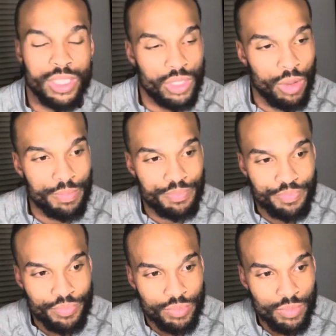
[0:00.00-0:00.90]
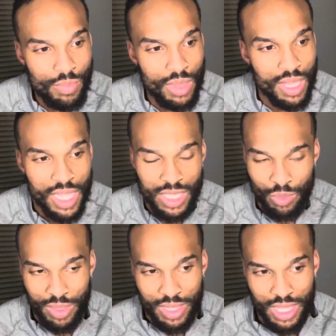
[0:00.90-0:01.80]
So that's
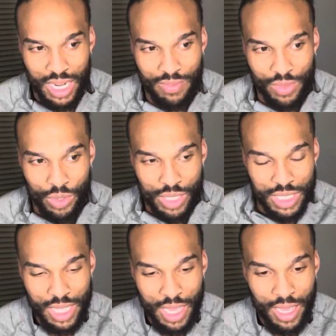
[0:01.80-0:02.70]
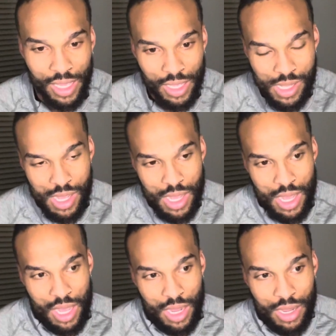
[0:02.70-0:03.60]
one thing that I've noticed that
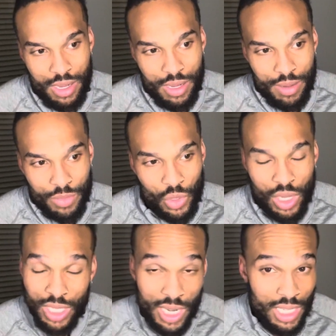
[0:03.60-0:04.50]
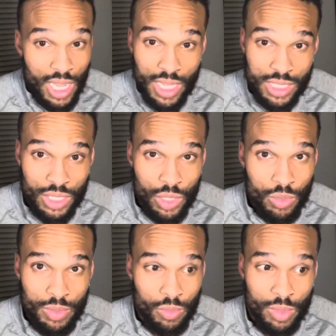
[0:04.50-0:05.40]
you know, a lot of guys still,
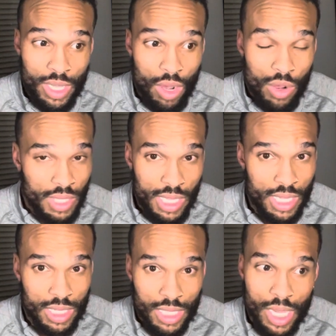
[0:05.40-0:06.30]
we need